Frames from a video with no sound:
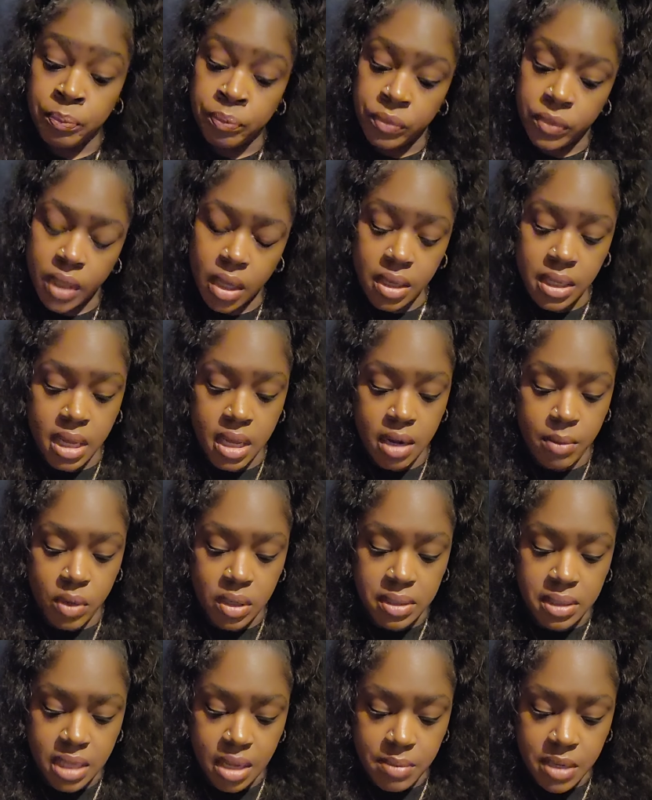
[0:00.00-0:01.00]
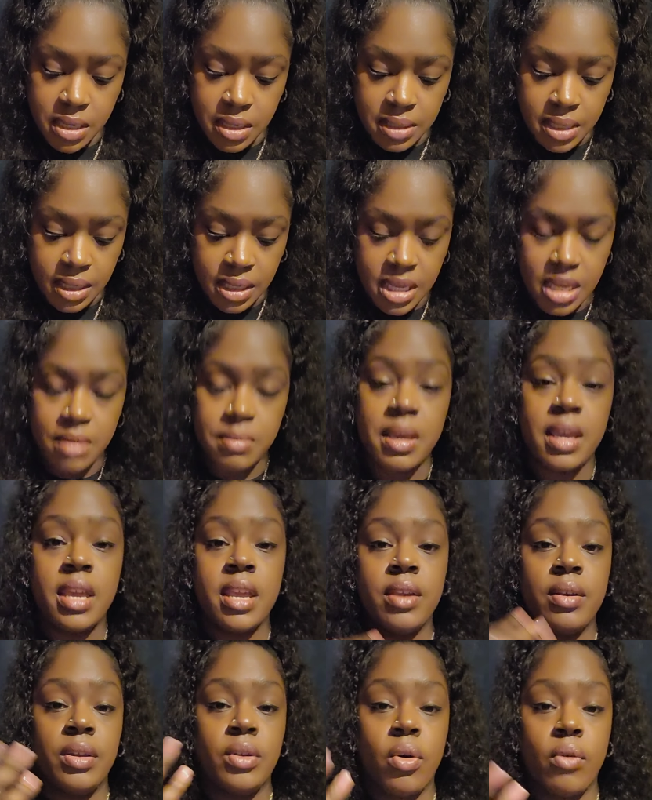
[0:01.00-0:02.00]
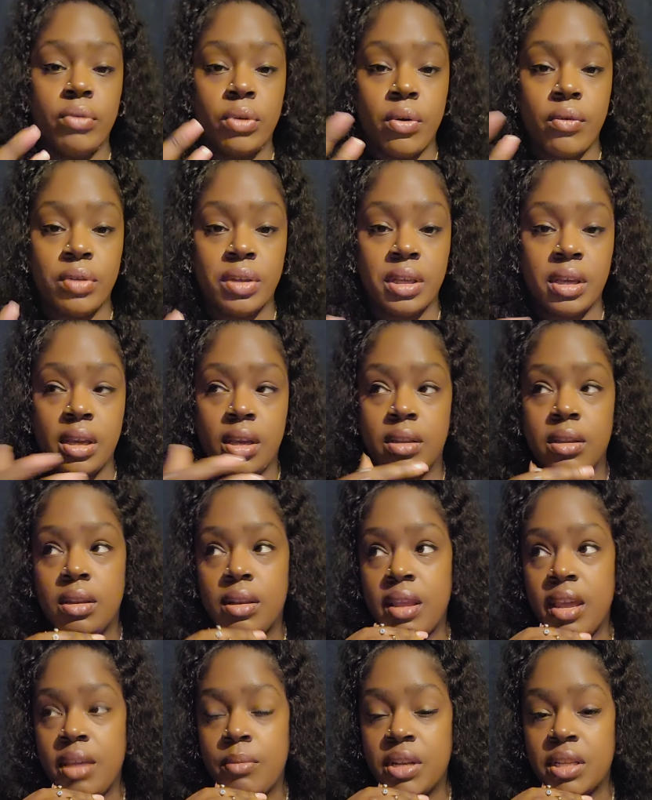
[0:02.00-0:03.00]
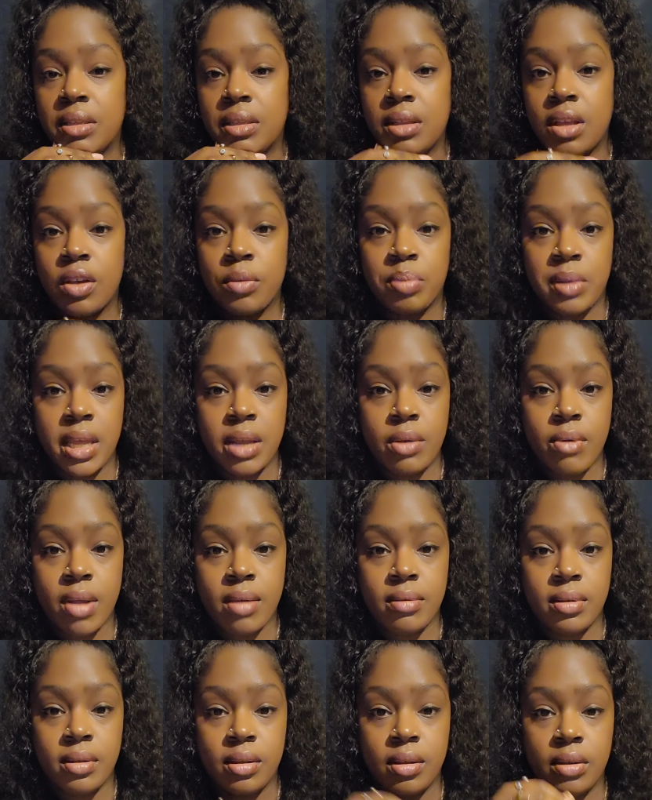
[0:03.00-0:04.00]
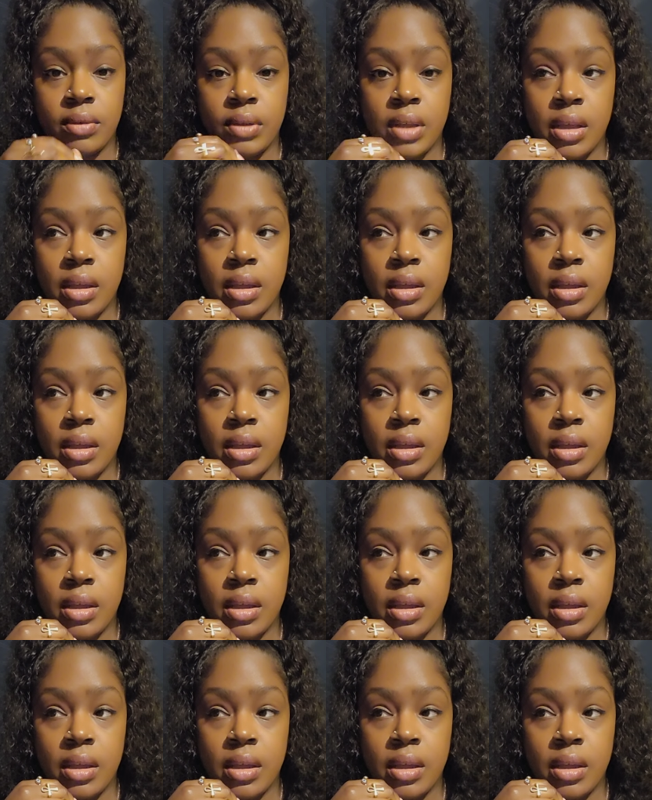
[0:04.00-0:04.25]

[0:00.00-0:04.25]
Again, I'm going to say because I keep hearing over and over again the name of the song, Playground Love.